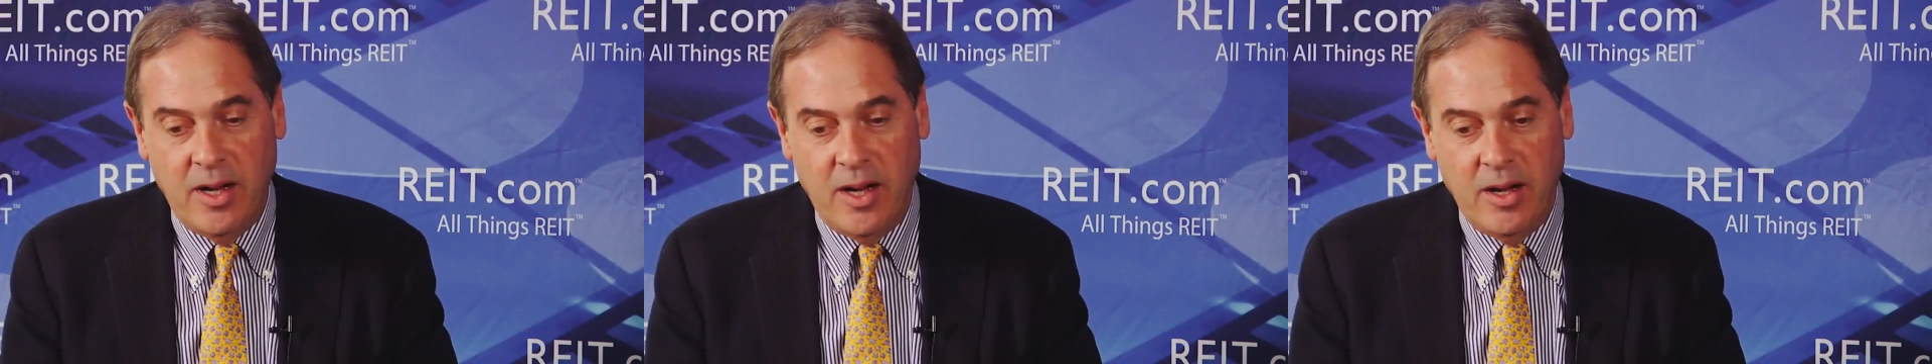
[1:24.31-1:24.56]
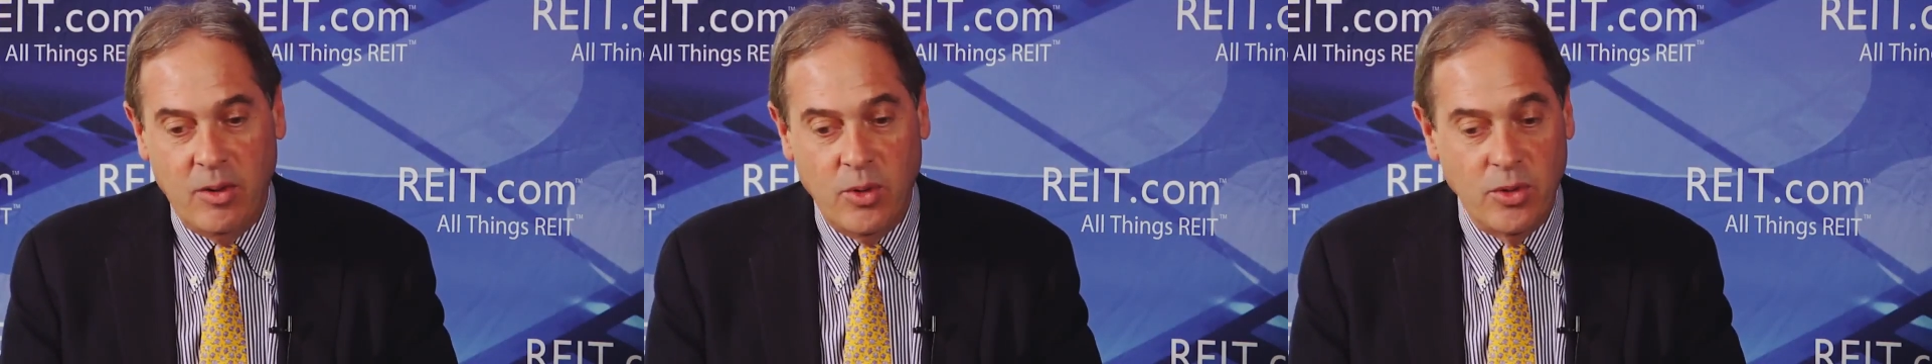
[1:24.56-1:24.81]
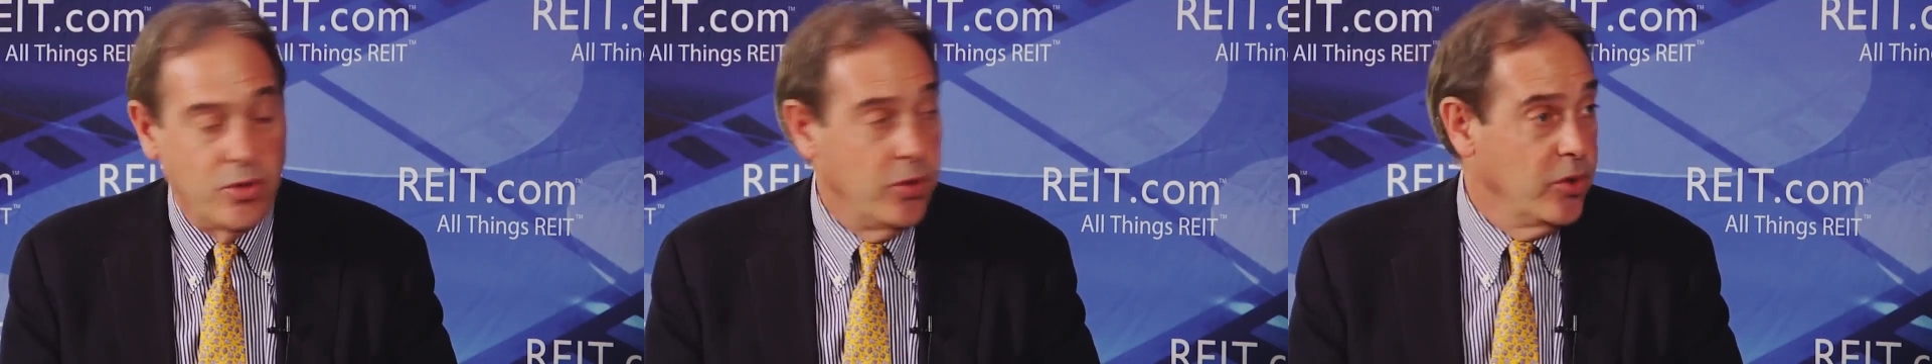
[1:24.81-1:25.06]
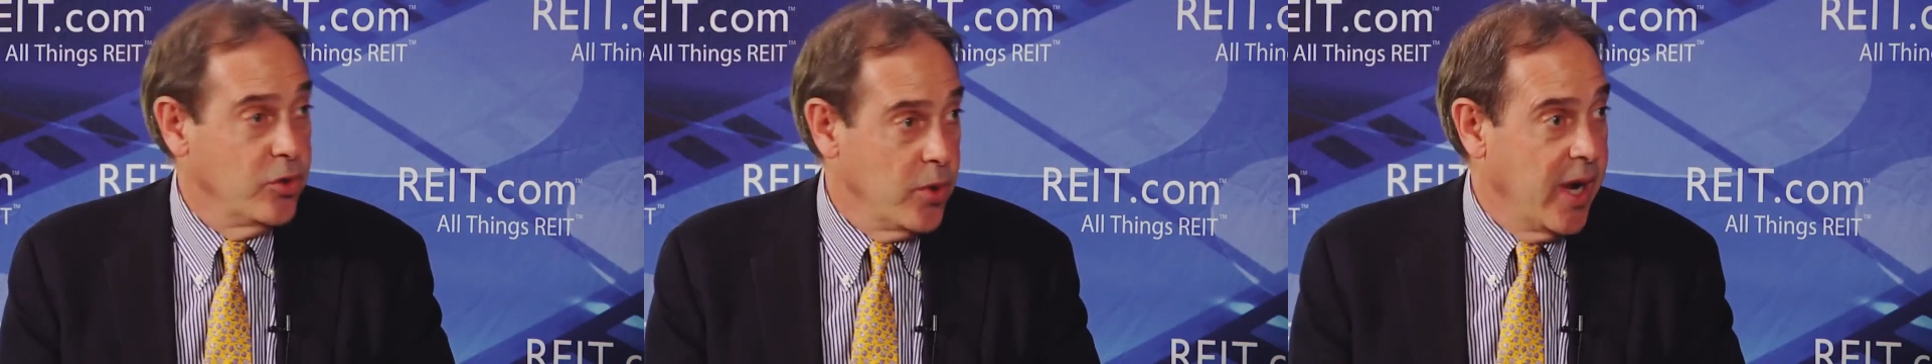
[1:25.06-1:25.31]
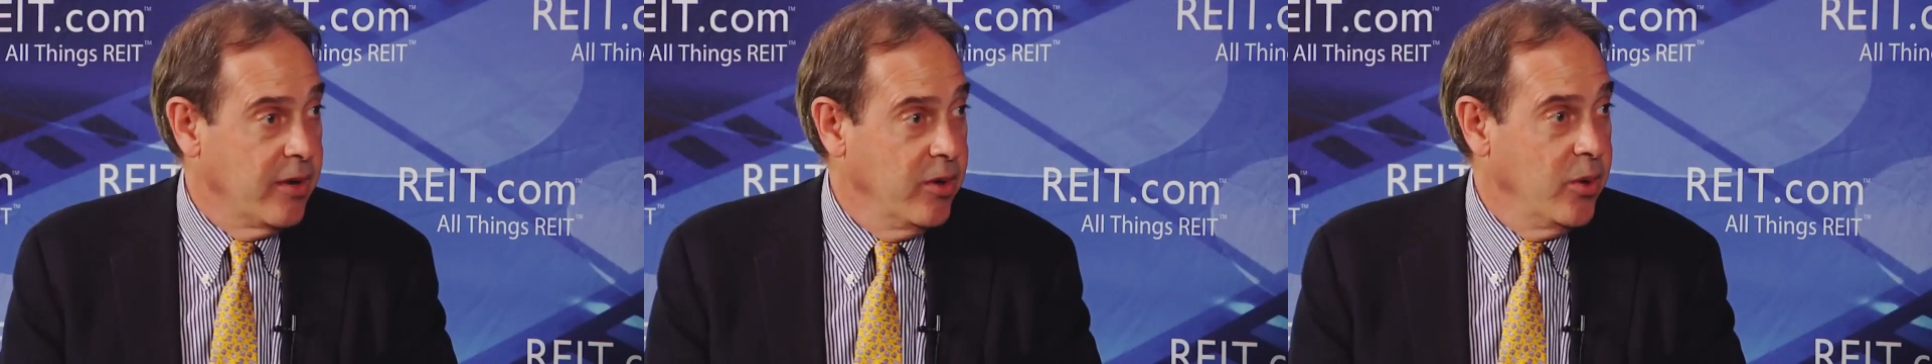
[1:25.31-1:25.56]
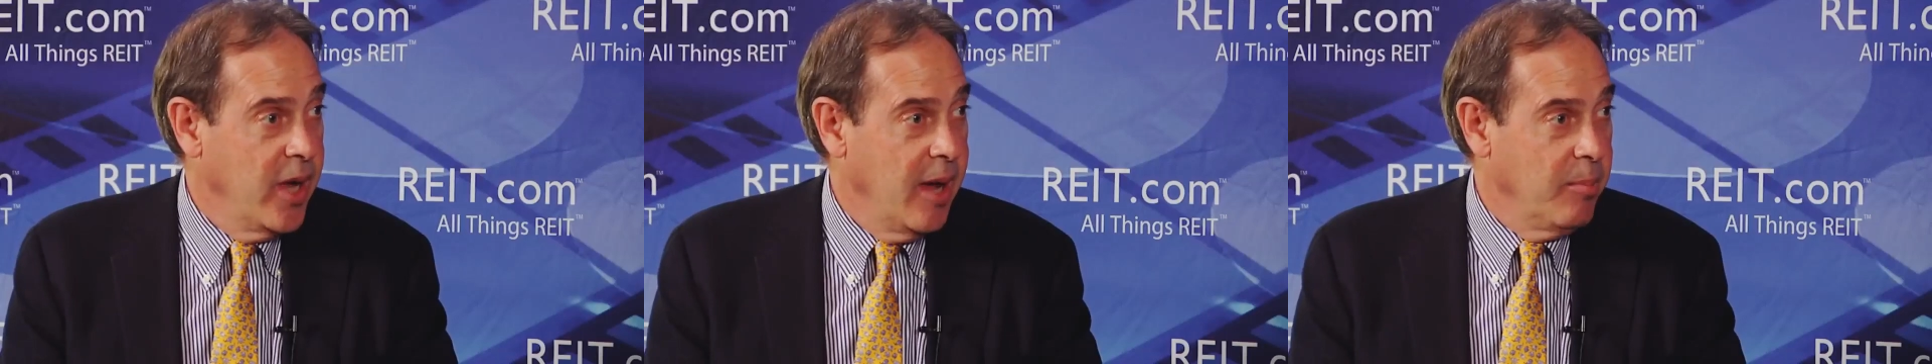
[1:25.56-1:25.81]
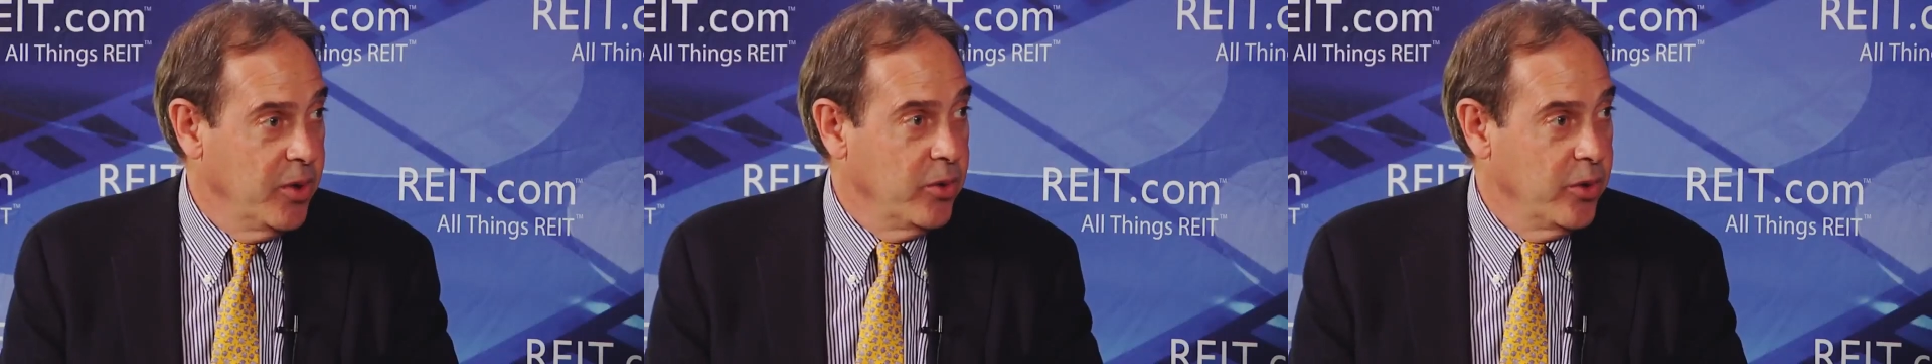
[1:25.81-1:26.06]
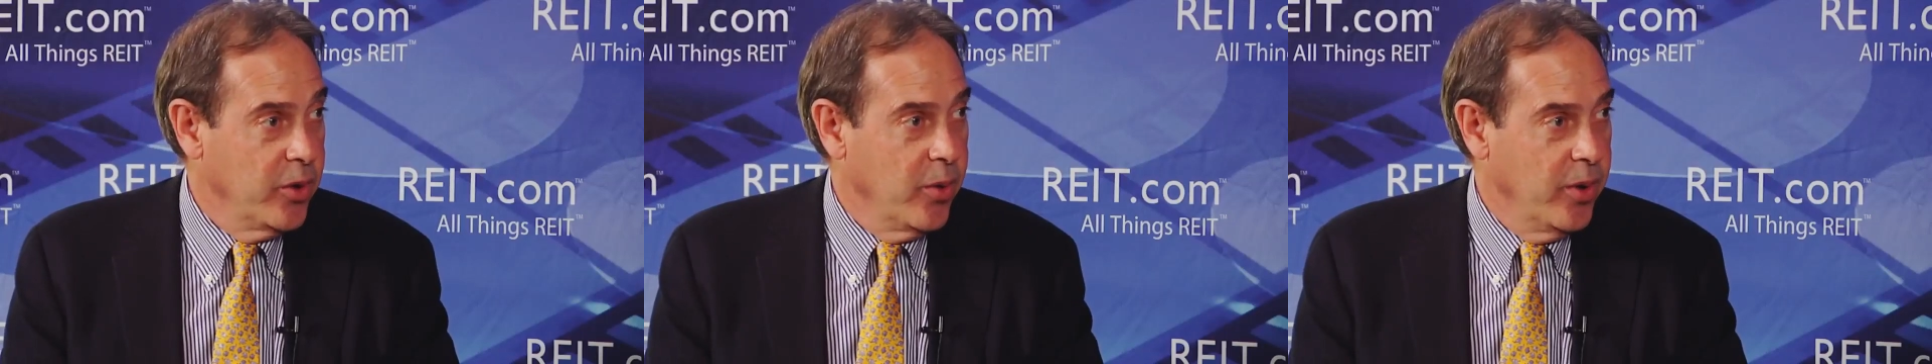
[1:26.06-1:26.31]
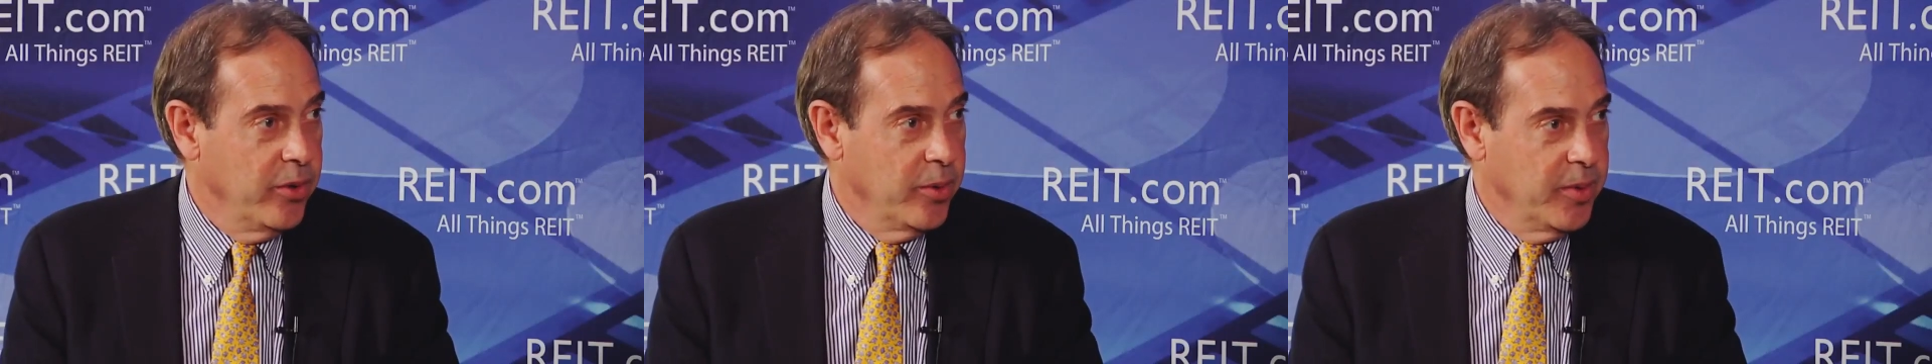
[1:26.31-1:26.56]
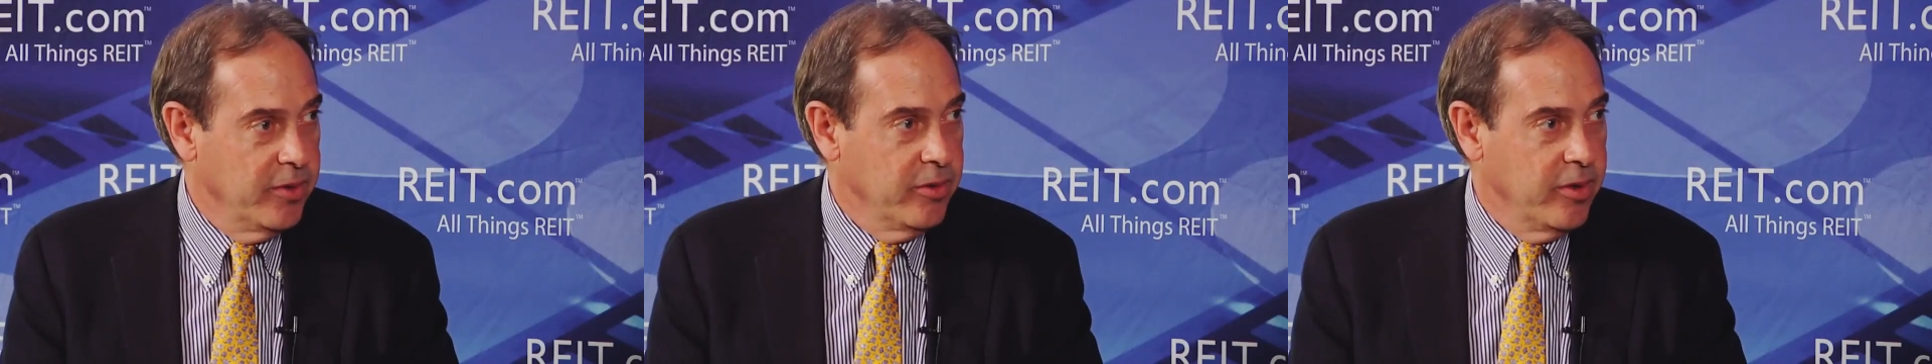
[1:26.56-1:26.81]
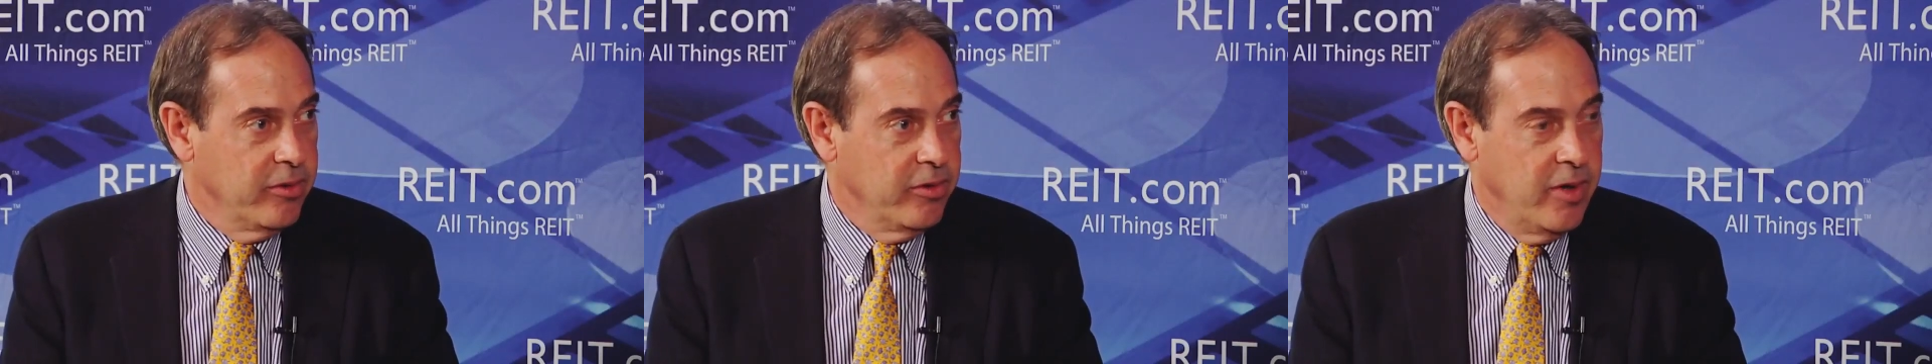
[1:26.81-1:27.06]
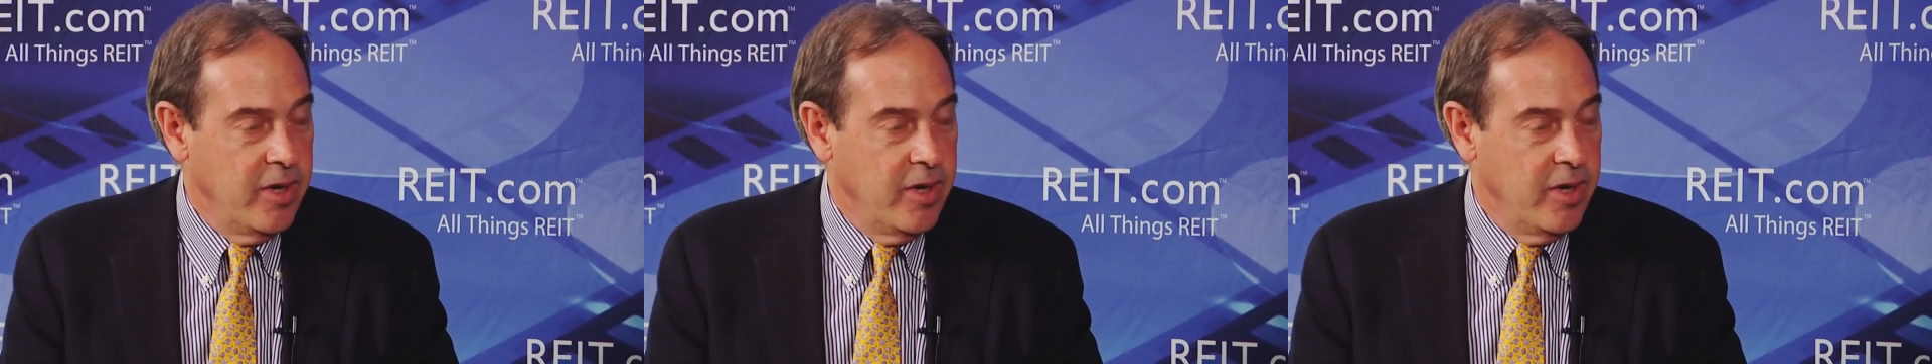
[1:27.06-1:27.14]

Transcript: or to attract new capital to grow their business.